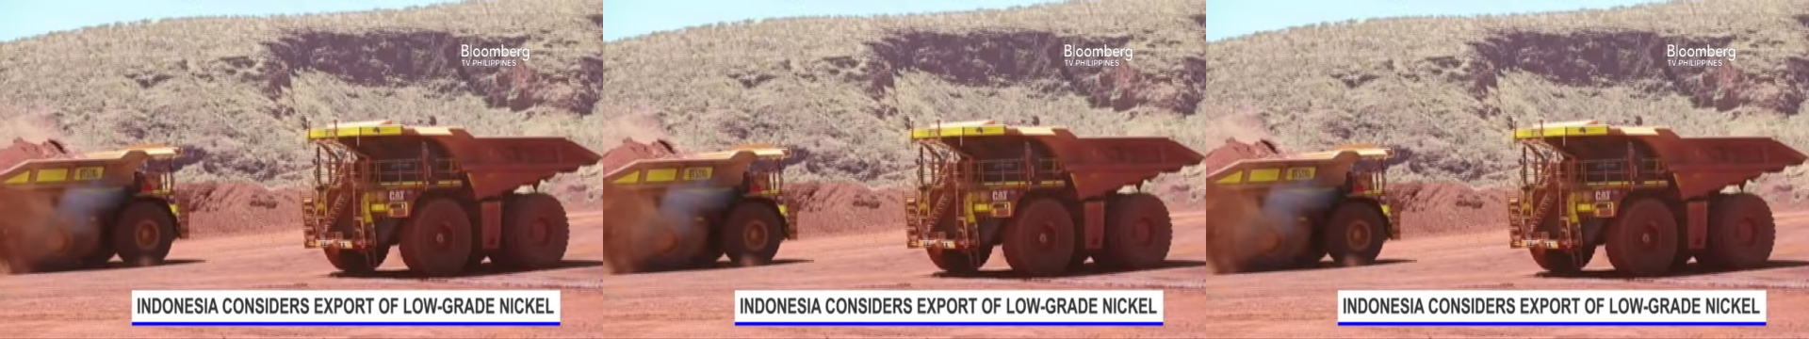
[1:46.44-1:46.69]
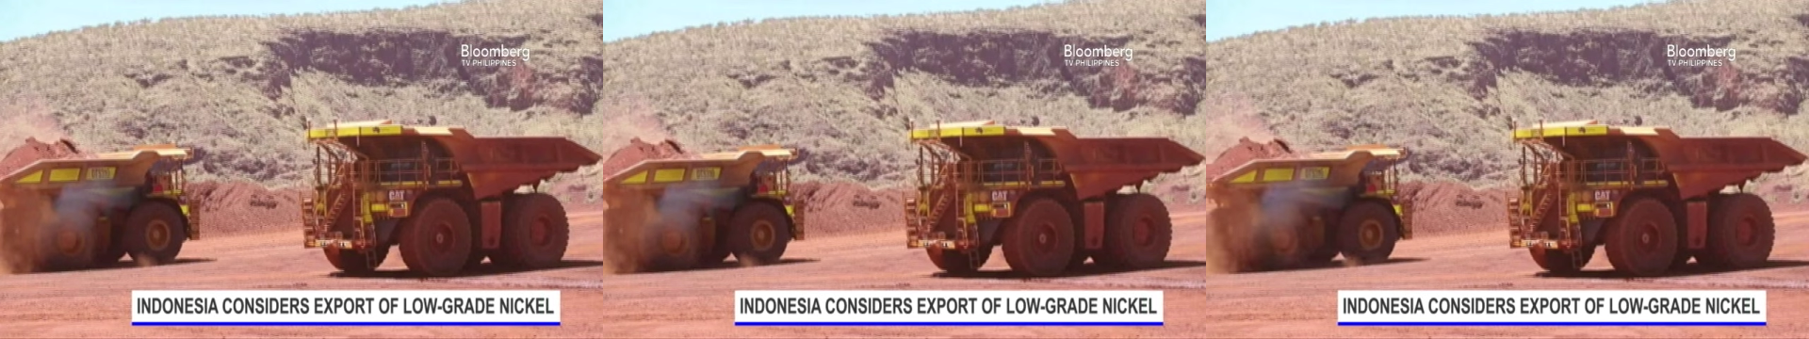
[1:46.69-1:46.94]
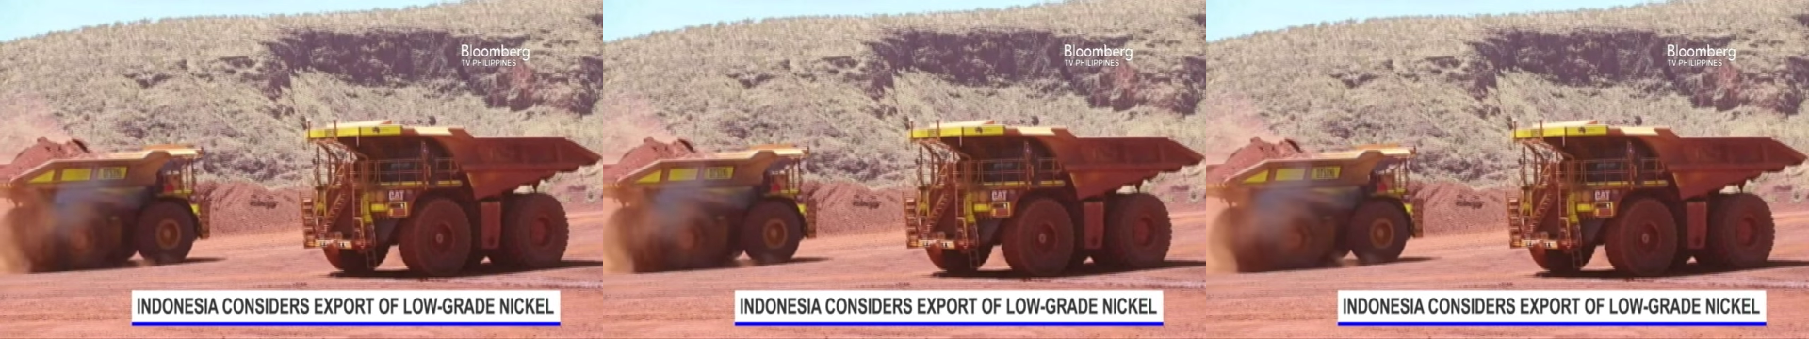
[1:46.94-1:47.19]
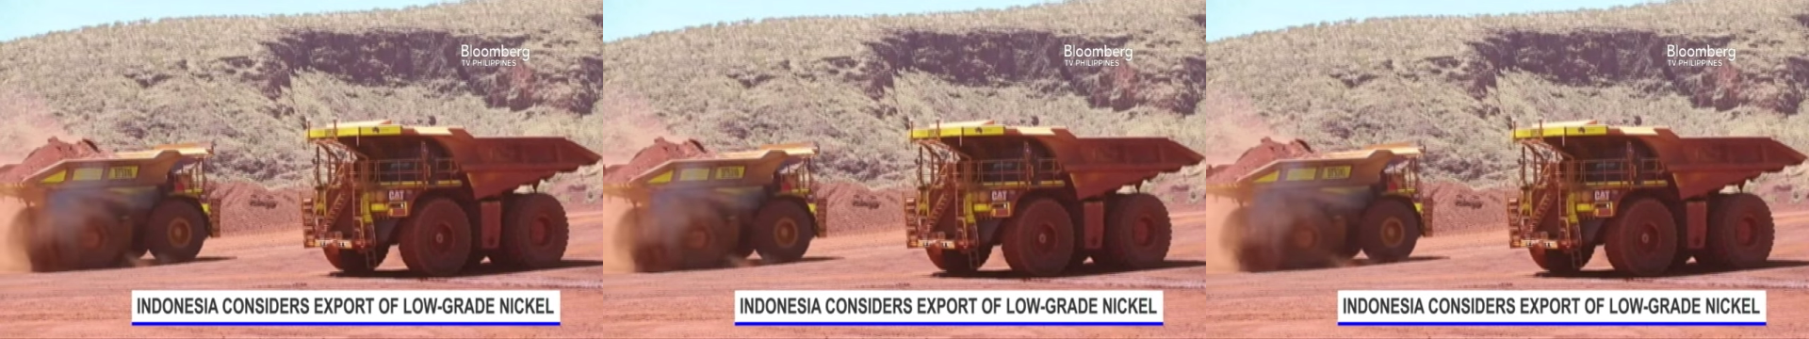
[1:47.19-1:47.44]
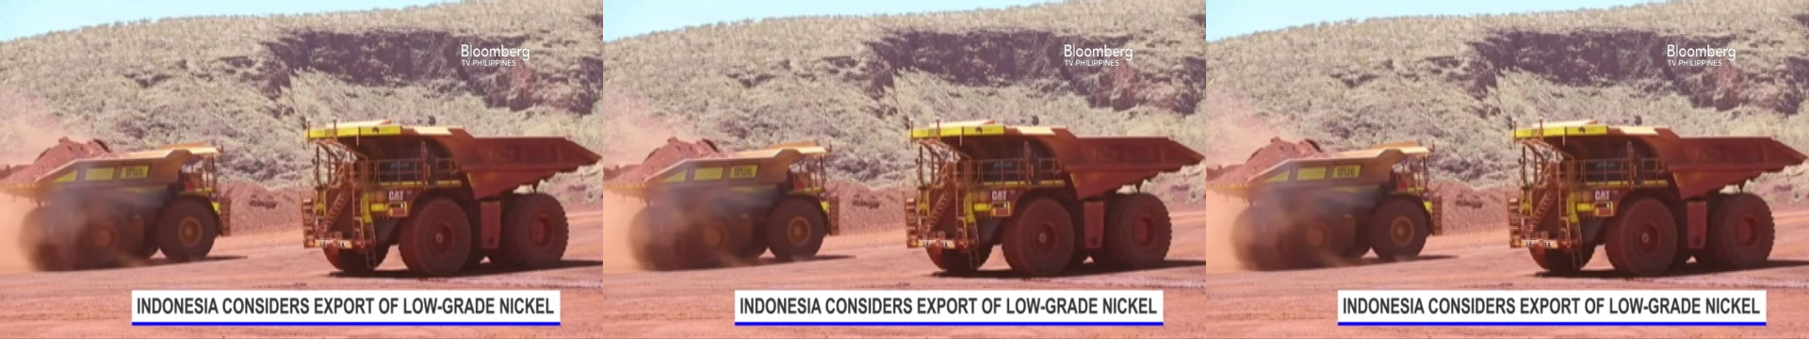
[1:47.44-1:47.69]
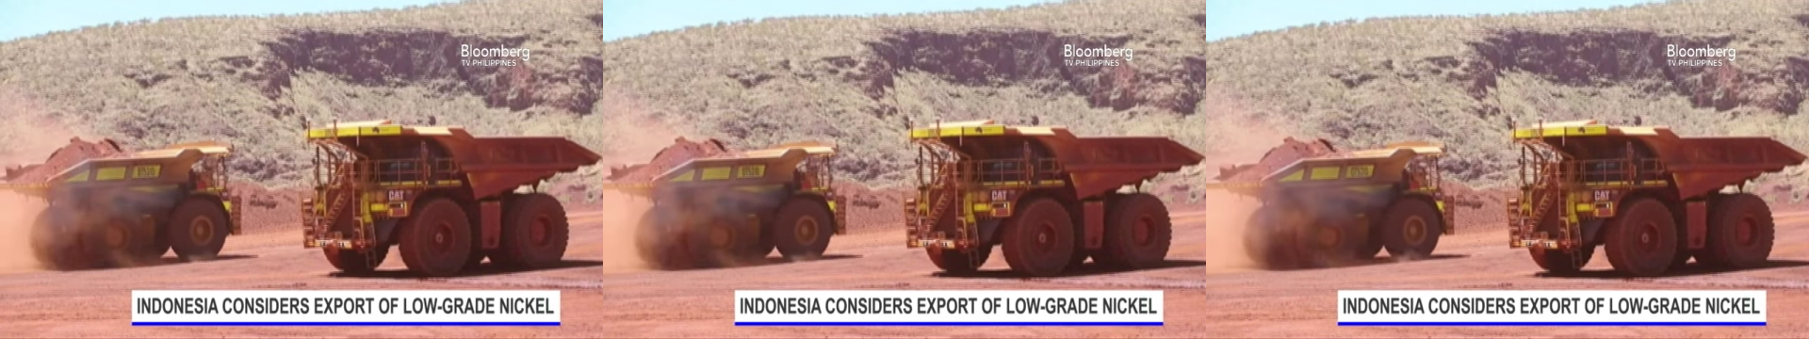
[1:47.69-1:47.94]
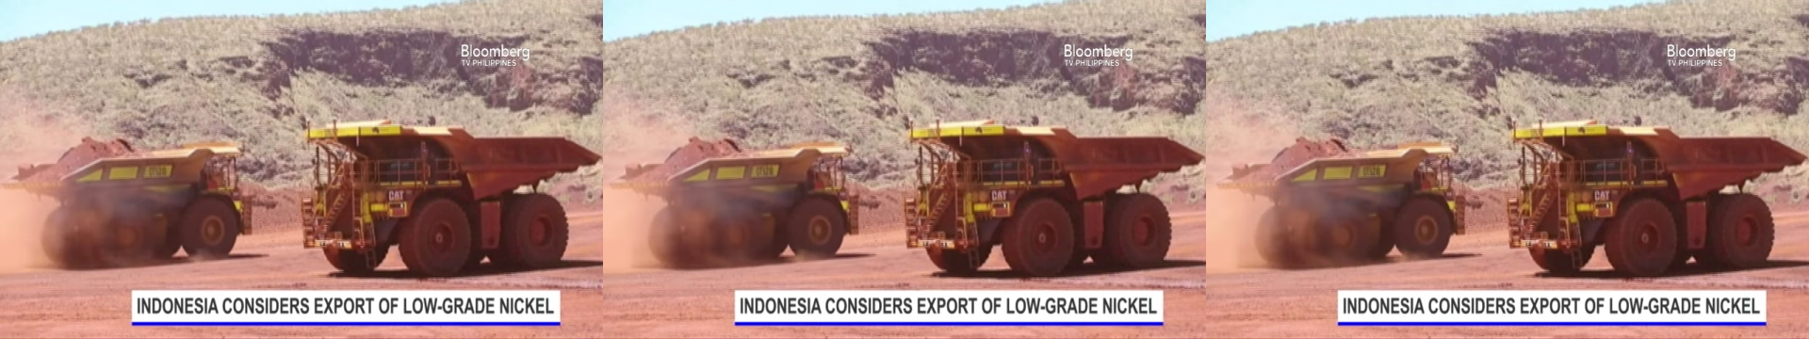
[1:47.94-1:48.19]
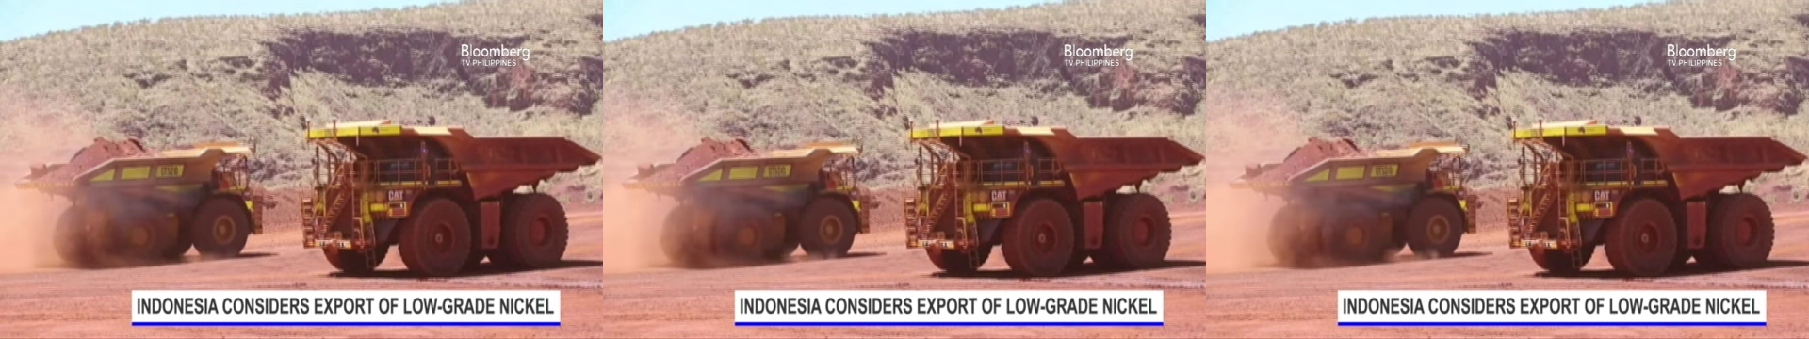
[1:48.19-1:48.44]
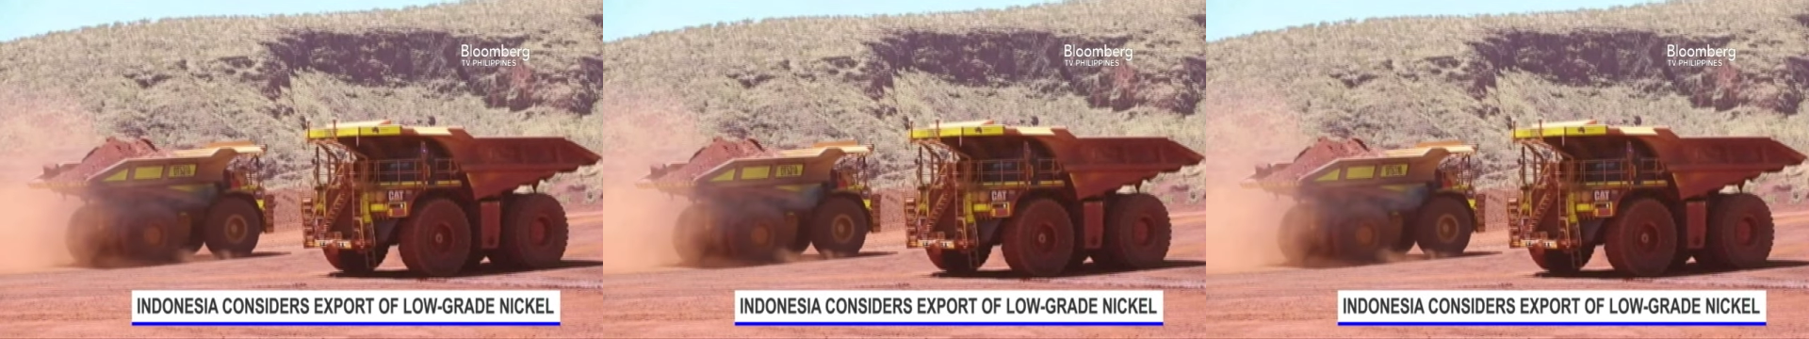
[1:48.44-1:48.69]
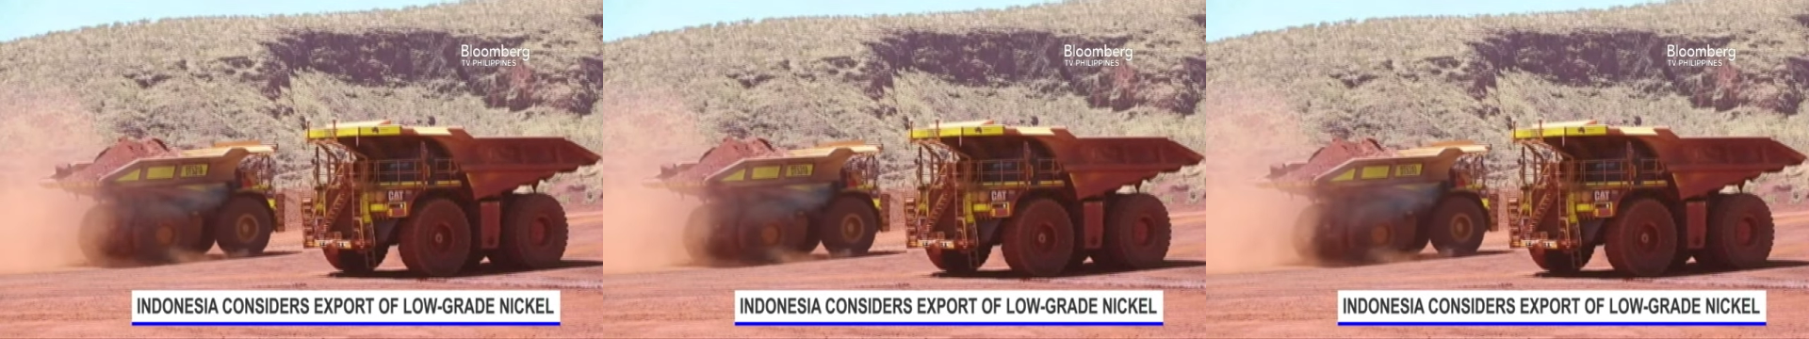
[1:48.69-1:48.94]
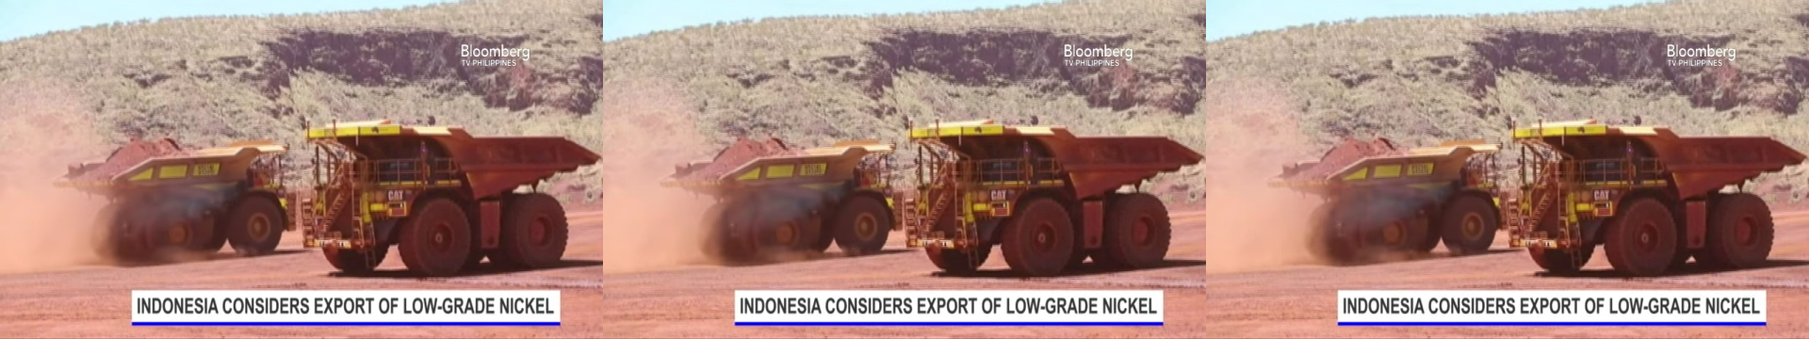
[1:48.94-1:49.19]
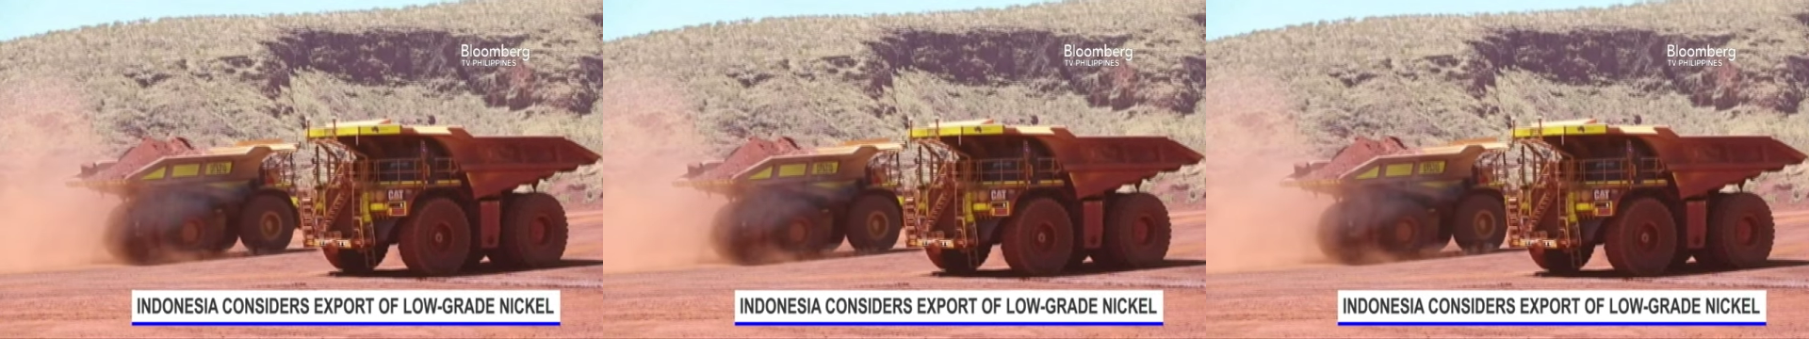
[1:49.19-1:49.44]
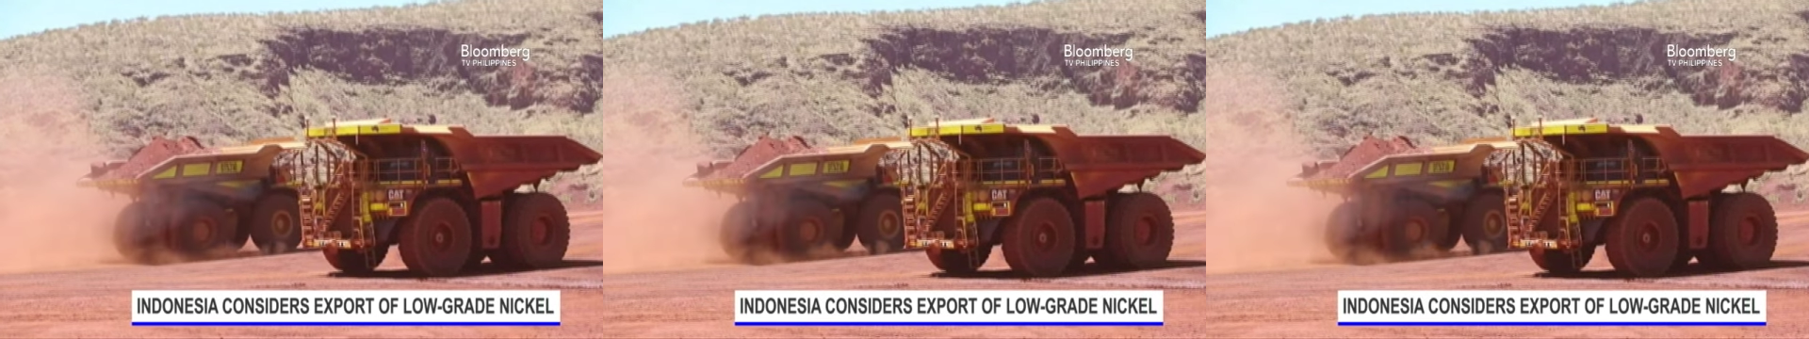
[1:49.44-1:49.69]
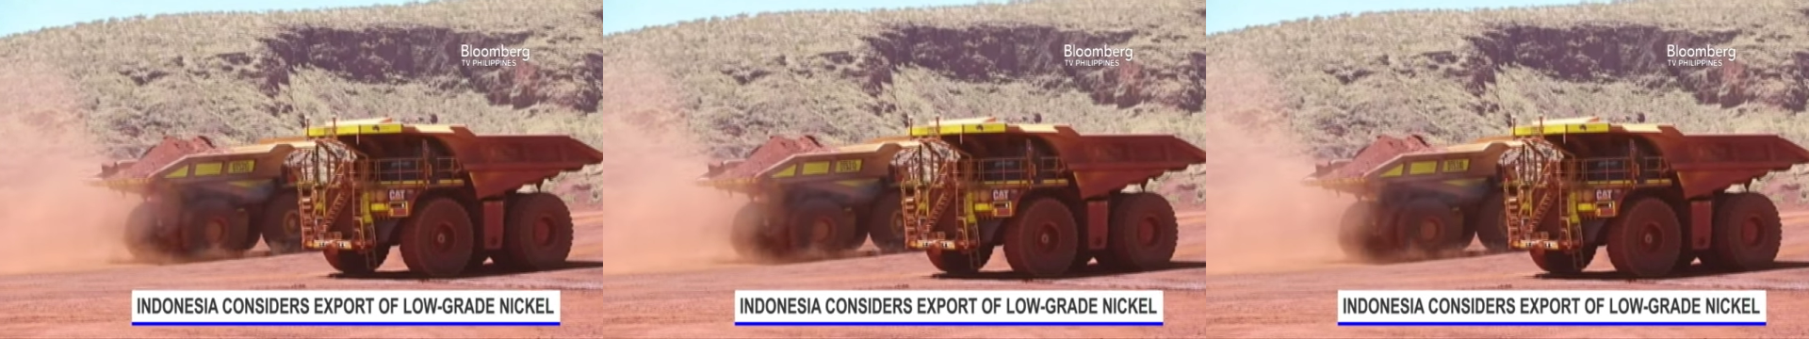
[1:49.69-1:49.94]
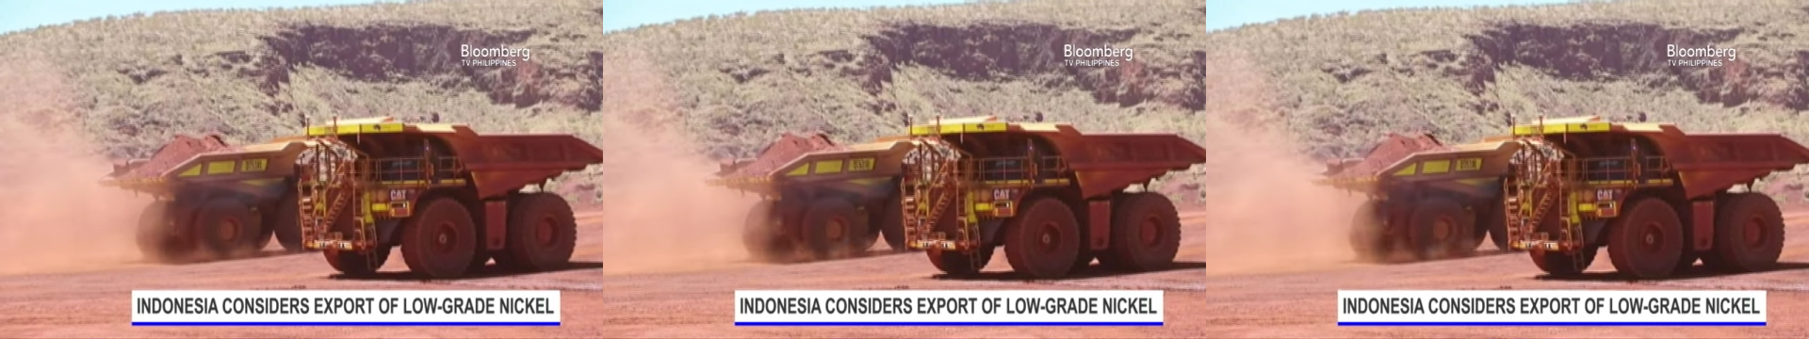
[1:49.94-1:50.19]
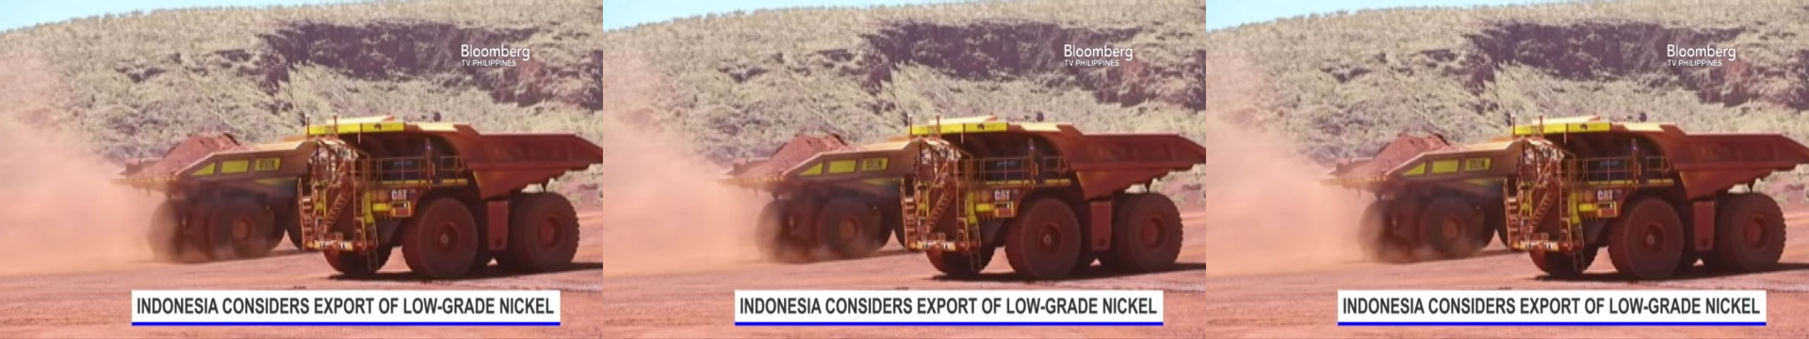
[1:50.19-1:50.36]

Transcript: (no speaker visible)